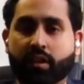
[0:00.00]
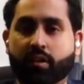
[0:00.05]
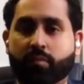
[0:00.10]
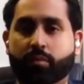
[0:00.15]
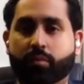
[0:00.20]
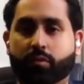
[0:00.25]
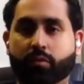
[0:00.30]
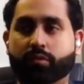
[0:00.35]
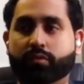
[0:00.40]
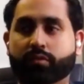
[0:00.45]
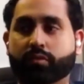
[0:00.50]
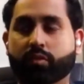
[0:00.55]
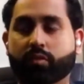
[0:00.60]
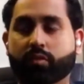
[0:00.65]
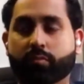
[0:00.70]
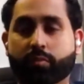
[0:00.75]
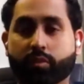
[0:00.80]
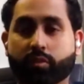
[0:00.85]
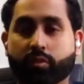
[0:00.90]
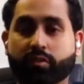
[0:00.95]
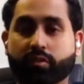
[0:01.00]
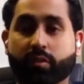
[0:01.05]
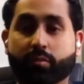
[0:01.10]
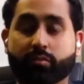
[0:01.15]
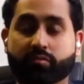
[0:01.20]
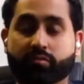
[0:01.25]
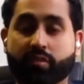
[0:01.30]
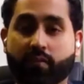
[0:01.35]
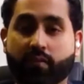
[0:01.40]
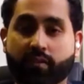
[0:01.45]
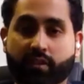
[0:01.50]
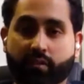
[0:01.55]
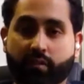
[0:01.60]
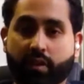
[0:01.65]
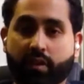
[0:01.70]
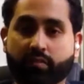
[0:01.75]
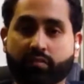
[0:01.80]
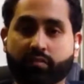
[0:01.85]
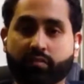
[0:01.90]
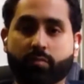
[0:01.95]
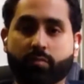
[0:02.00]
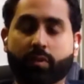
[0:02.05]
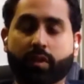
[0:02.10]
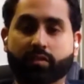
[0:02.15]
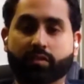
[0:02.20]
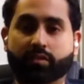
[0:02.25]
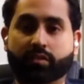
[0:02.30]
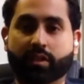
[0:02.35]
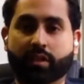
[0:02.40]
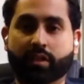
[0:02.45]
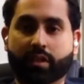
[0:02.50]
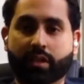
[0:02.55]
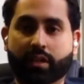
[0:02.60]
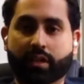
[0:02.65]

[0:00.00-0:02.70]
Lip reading: But also because I was traveling around so much,